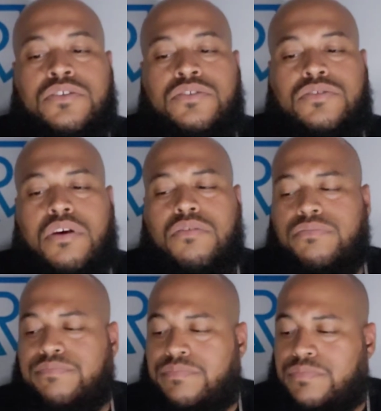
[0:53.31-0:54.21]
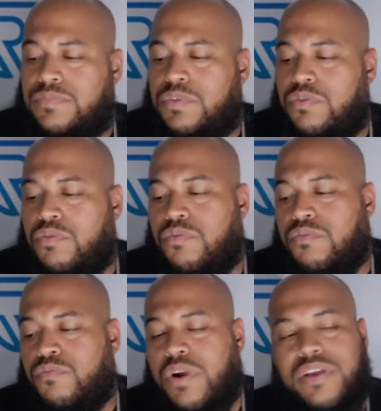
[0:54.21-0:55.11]
So,
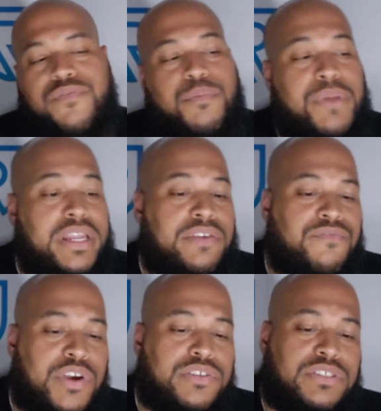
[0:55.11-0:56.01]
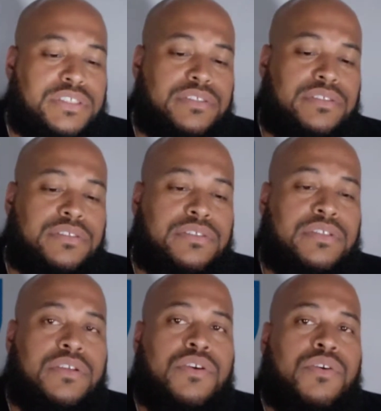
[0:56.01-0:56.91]
working for money versus
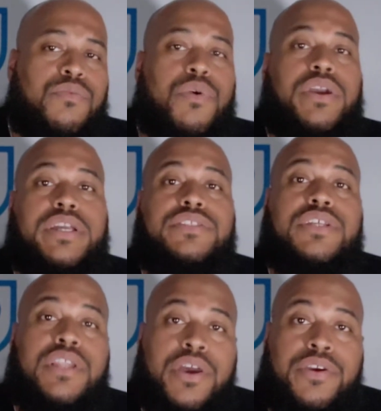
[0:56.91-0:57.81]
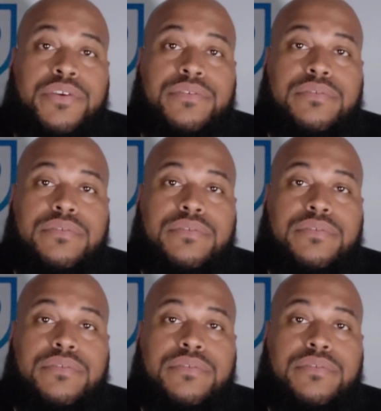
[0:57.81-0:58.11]
working to learn.